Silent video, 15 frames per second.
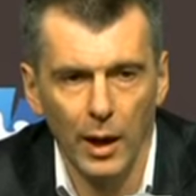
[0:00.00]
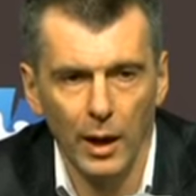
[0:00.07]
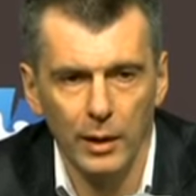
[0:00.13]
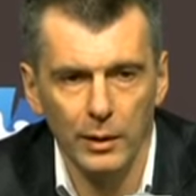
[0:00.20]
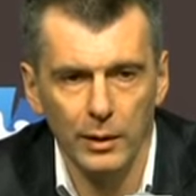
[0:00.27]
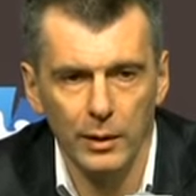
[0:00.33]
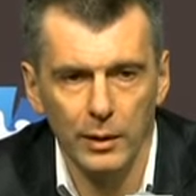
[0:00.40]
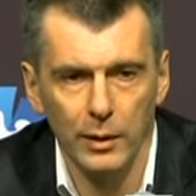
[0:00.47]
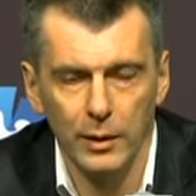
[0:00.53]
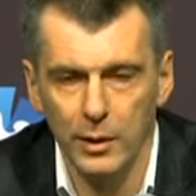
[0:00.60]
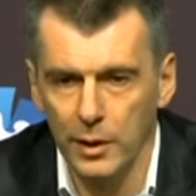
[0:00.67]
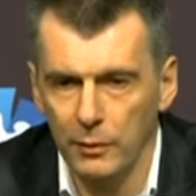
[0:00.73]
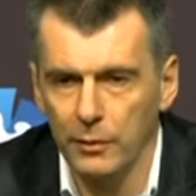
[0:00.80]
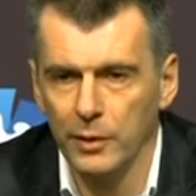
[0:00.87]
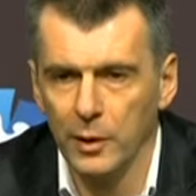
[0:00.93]
and uh,
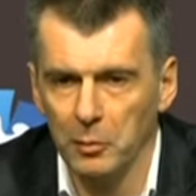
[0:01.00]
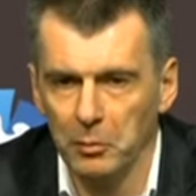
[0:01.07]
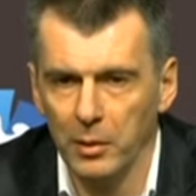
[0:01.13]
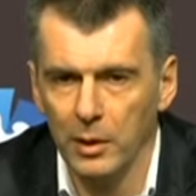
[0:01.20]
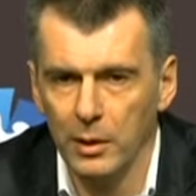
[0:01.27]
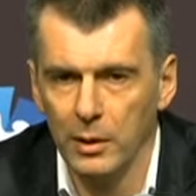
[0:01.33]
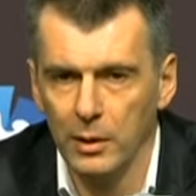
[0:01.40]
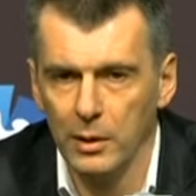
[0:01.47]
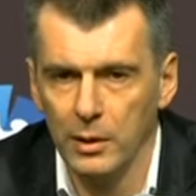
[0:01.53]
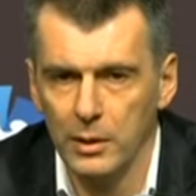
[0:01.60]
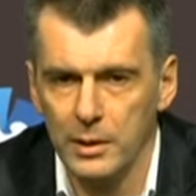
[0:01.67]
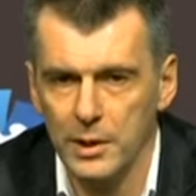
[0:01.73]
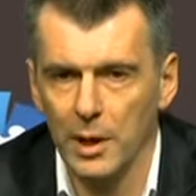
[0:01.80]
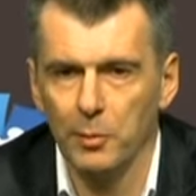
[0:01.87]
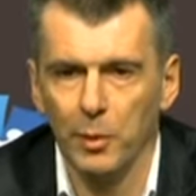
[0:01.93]
give them
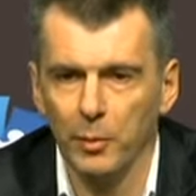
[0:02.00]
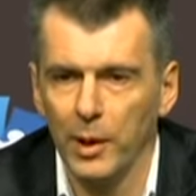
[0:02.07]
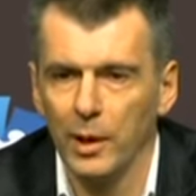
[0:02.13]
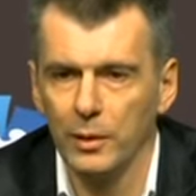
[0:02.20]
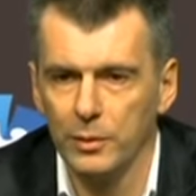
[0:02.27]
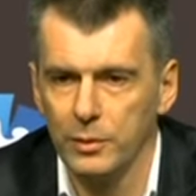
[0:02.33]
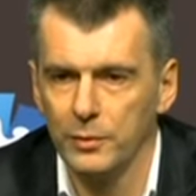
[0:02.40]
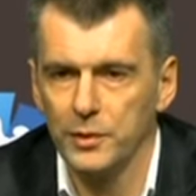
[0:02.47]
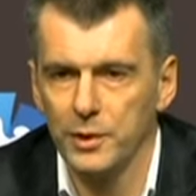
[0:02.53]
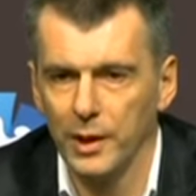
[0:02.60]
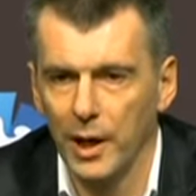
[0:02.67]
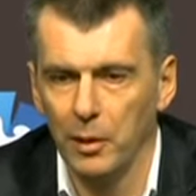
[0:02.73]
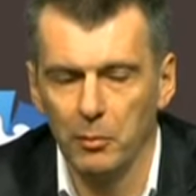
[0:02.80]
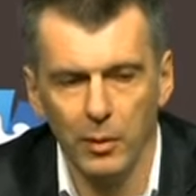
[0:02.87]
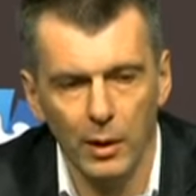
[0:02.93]
some amount of
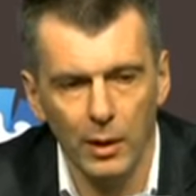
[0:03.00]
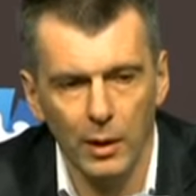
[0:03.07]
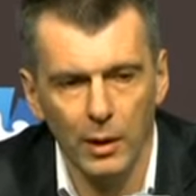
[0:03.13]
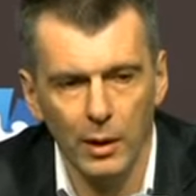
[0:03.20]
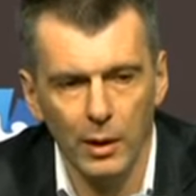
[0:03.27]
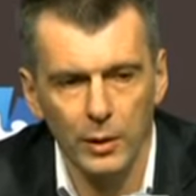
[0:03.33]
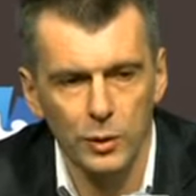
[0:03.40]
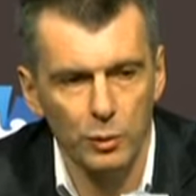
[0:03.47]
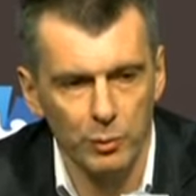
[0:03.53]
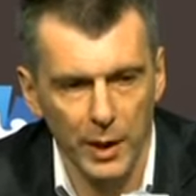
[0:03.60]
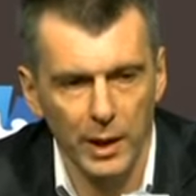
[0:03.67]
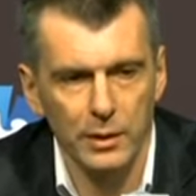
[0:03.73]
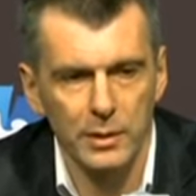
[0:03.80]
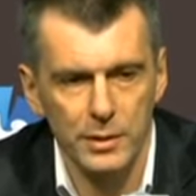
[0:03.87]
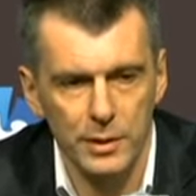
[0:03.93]
time to
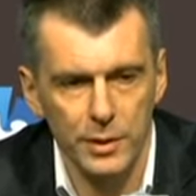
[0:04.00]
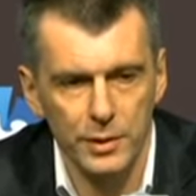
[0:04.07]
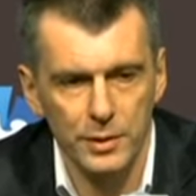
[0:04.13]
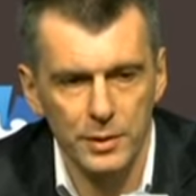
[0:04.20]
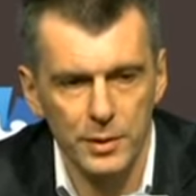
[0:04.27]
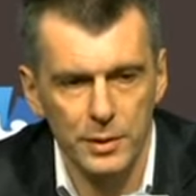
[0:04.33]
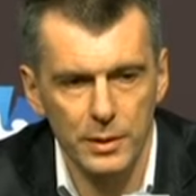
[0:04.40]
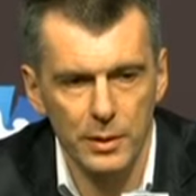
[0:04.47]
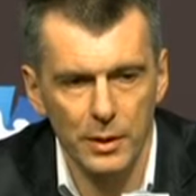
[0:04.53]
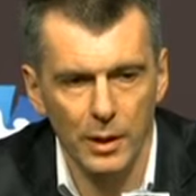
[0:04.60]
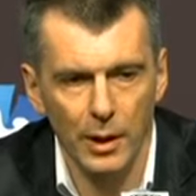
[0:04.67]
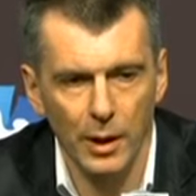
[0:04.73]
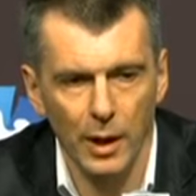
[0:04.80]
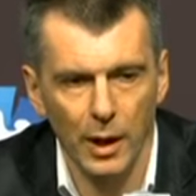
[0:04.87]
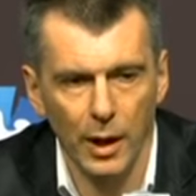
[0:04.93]
make decisions.
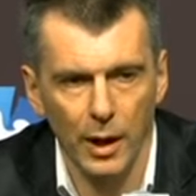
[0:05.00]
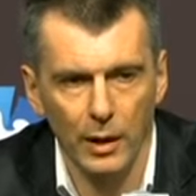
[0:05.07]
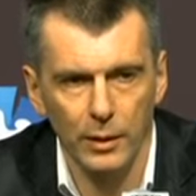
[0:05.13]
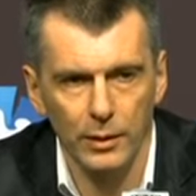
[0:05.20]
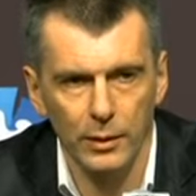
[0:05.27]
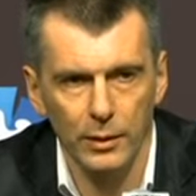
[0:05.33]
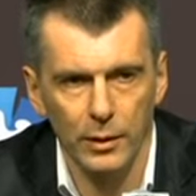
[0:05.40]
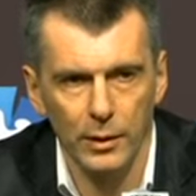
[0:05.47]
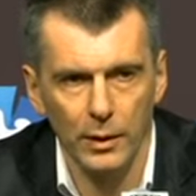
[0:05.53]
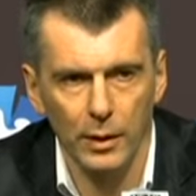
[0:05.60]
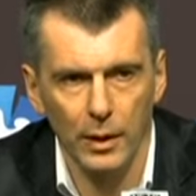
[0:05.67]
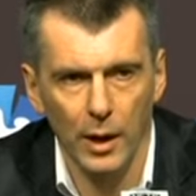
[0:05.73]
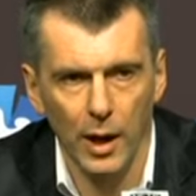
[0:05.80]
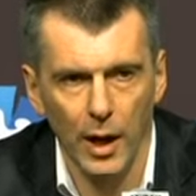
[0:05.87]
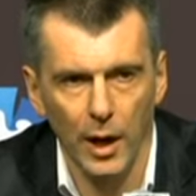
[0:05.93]
Uh, and
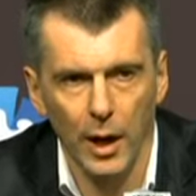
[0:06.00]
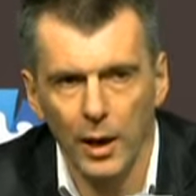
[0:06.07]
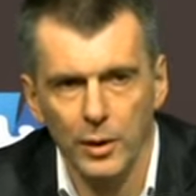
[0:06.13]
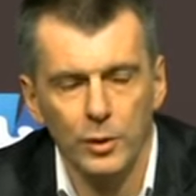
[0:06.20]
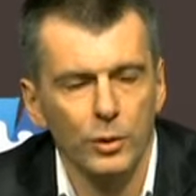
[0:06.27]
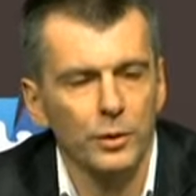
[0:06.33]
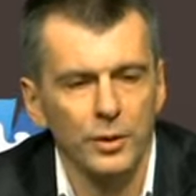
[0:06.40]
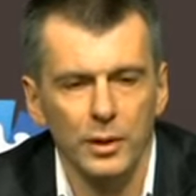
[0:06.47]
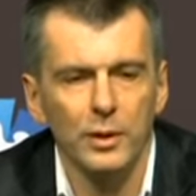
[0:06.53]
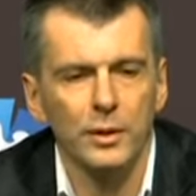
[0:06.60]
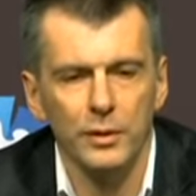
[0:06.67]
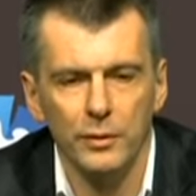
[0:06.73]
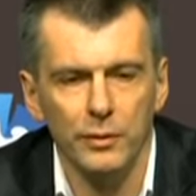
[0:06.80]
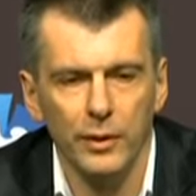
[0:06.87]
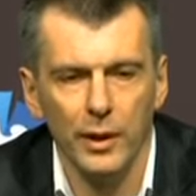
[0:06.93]
uh, I, I don't
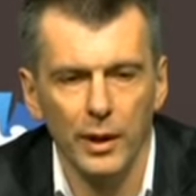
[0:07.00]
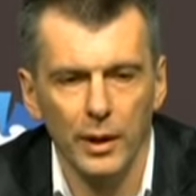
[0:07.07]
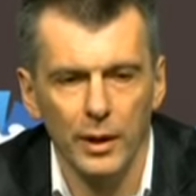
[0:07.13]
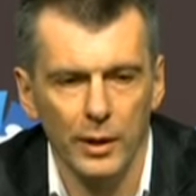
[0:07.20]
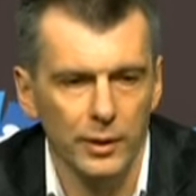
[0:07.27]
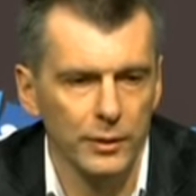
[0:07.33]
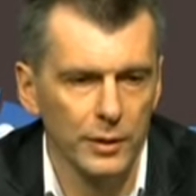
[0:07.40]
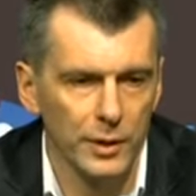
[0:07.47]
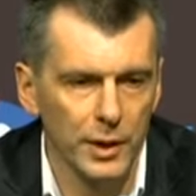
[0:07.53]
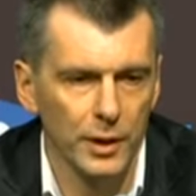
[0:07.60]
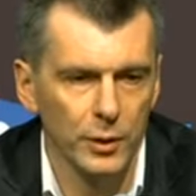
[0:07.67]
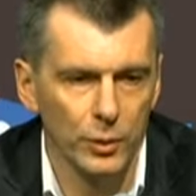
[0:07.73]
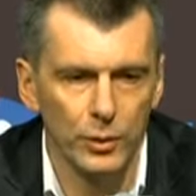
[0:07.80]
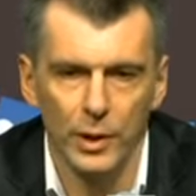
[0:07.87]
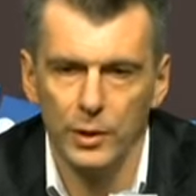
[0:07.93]
interfere in the
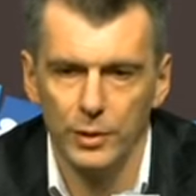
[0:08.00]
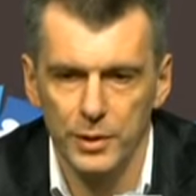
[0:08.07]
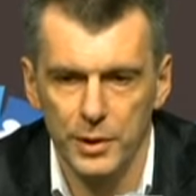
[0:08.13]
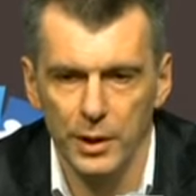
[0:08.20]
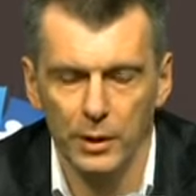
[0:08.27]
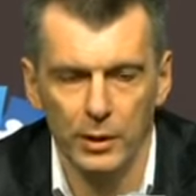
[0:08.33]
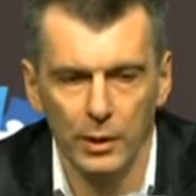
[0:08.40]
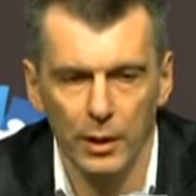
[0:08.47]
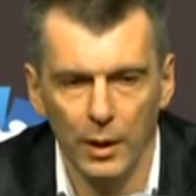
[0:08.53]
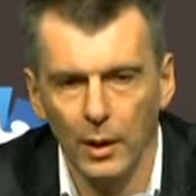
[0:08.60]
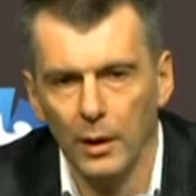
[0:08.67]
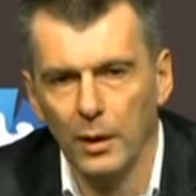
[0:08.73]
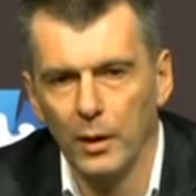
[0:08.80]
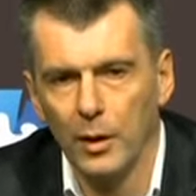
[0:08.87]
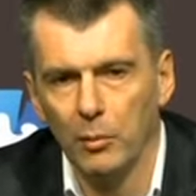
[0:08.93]
day-to-day routine.
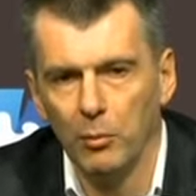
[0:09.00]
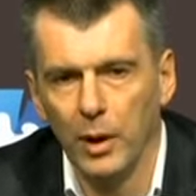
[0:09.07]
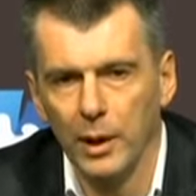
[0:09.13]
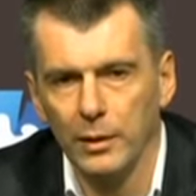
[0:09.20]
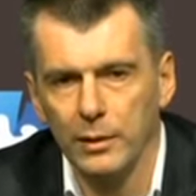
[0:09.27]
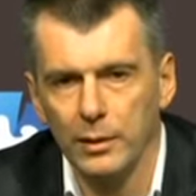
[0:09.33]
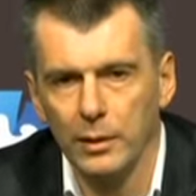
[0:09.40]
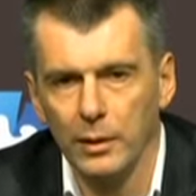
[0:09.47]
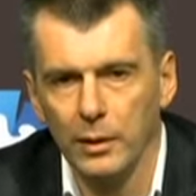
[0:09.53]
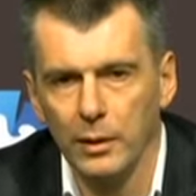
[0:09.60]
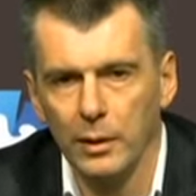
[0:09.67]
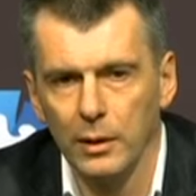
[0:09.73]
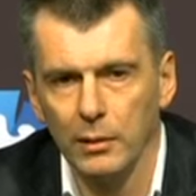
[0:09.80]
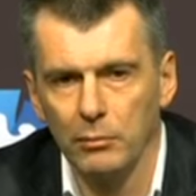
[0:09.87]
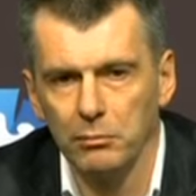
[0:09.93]
But
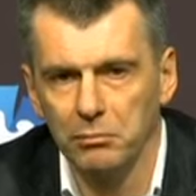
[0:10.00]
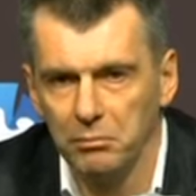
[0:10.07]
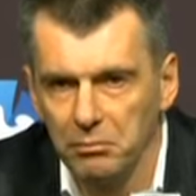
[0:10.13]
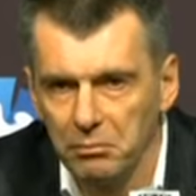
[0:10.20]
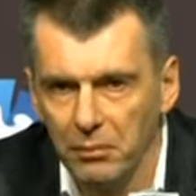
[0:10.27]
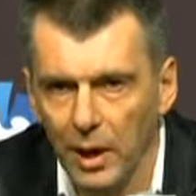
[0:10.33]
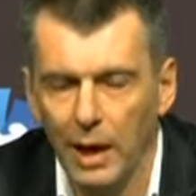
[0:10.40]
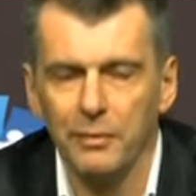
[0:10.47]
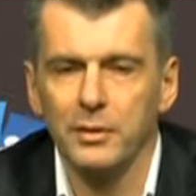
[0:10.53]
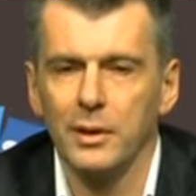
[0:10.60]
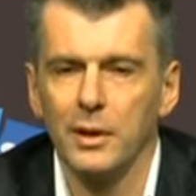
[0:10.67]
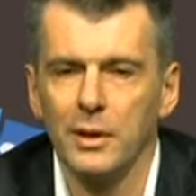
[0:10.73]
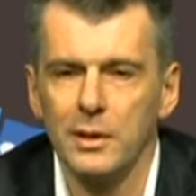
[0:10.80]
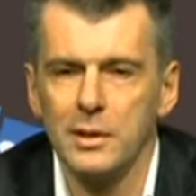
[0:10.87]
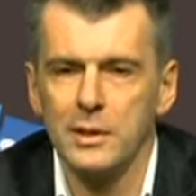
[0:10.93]
uh,
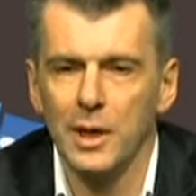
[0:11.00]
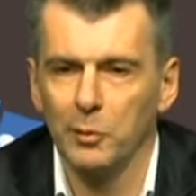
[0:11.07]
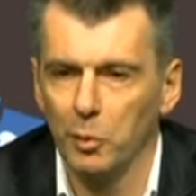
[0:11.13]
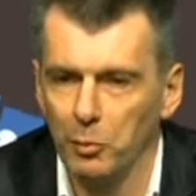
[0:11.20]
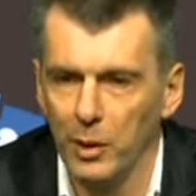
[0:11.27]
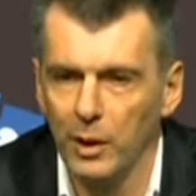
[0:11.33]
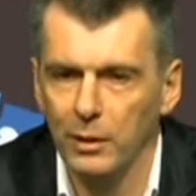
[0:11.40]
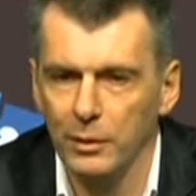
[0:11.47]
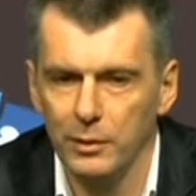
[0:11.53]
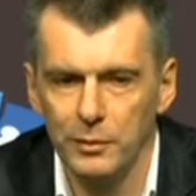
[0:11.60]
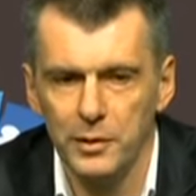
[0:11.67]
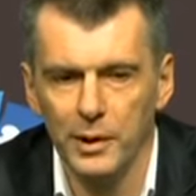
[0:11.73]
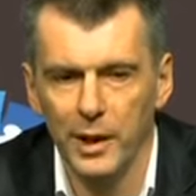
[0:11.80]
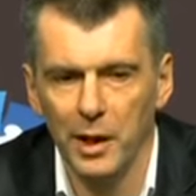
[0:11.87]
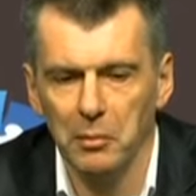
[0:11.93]
after some amount
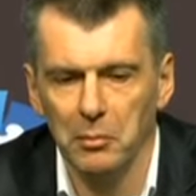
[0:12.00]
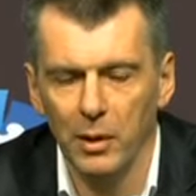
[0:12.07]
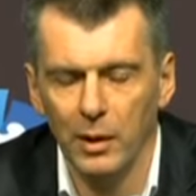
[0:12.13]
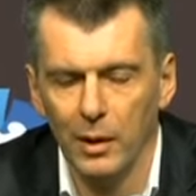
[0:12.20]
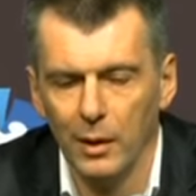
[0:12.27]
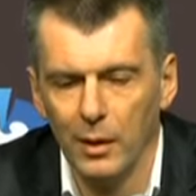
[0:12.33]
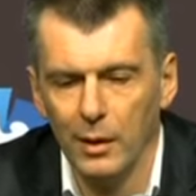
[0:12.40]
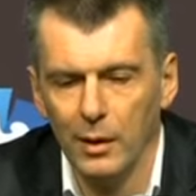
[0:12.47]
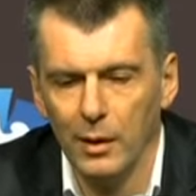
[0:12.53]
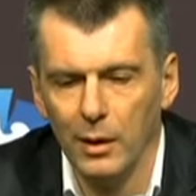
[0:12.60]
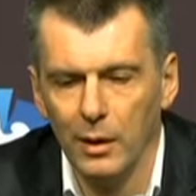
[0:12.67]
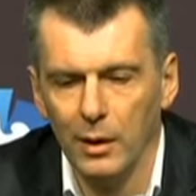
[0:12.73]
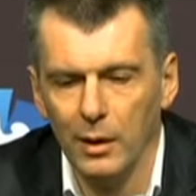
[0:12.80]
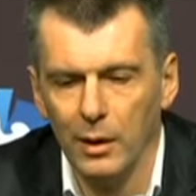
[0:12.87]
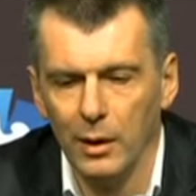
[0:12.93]
of time,
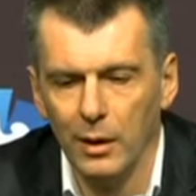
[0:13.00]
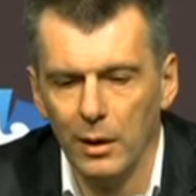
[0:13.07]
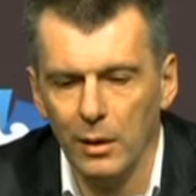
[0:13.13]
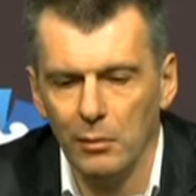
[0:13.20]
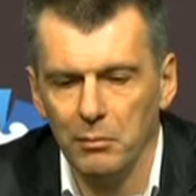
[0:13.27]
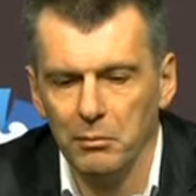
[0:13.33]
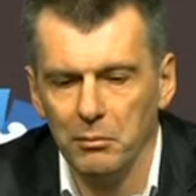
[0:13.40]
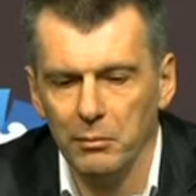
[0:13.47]
uh,